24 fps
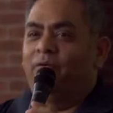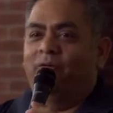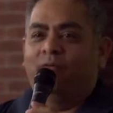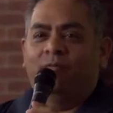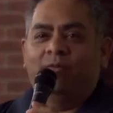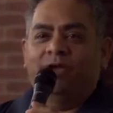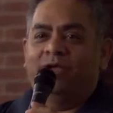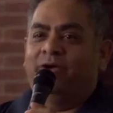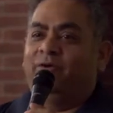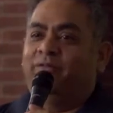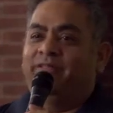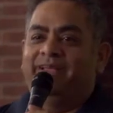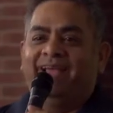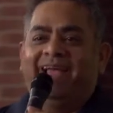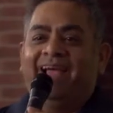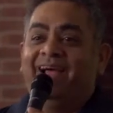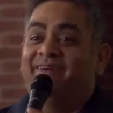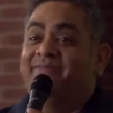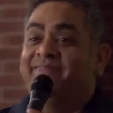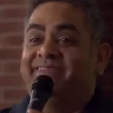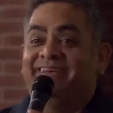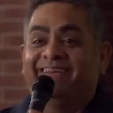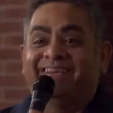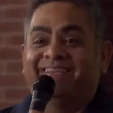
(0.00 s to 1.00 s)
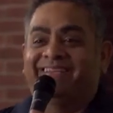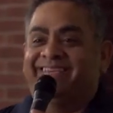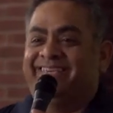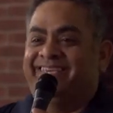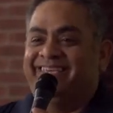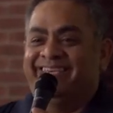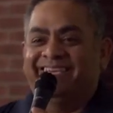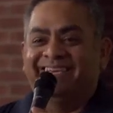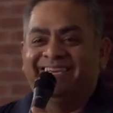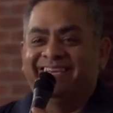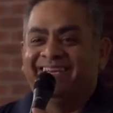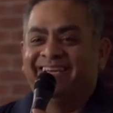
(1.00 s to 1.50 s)
we only have
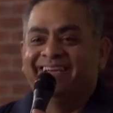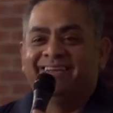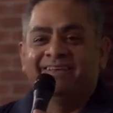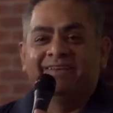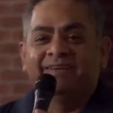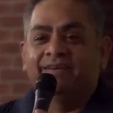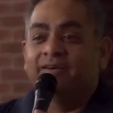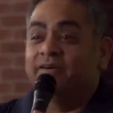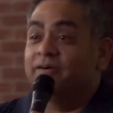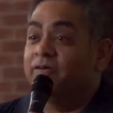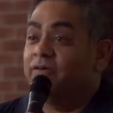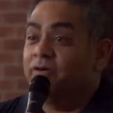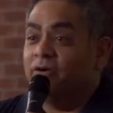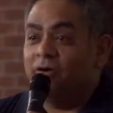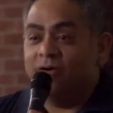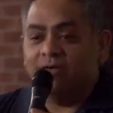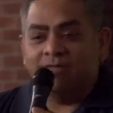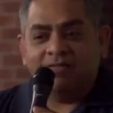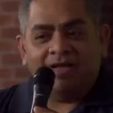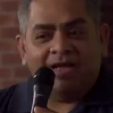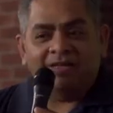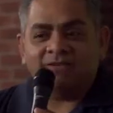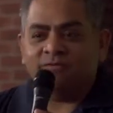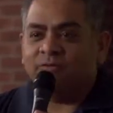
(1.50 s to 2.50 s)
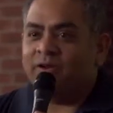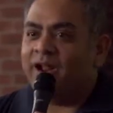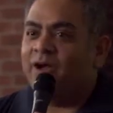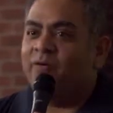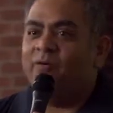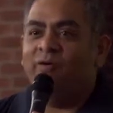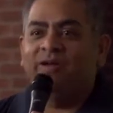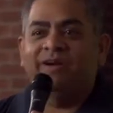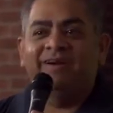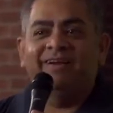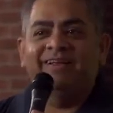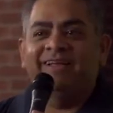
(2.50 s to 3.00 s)
this. That's what
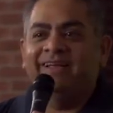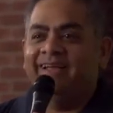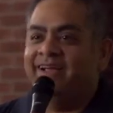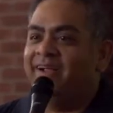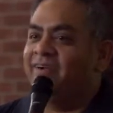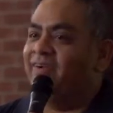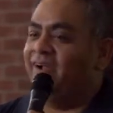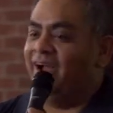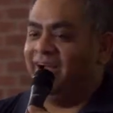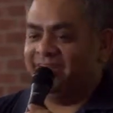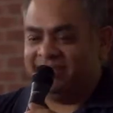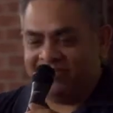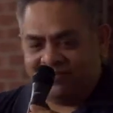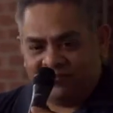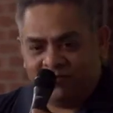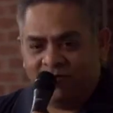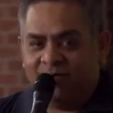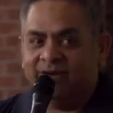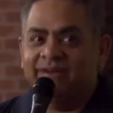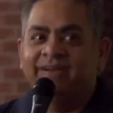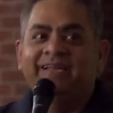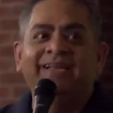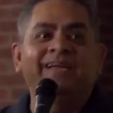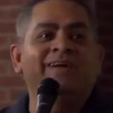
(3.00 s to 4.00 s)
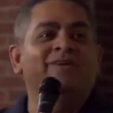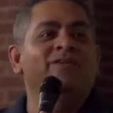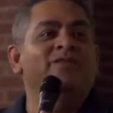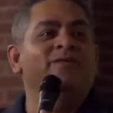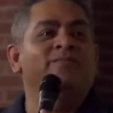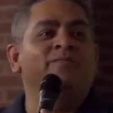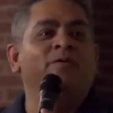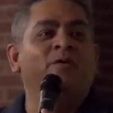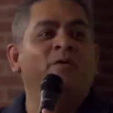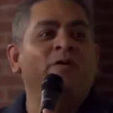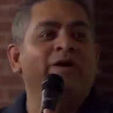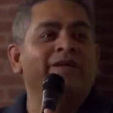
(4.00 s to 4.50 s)
I wanted to hear. I just wanted to hear the
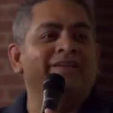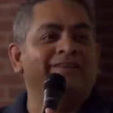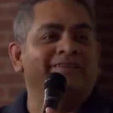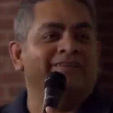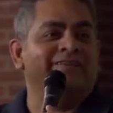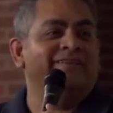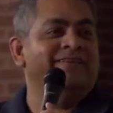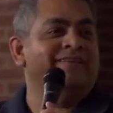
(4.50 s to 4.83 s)
point.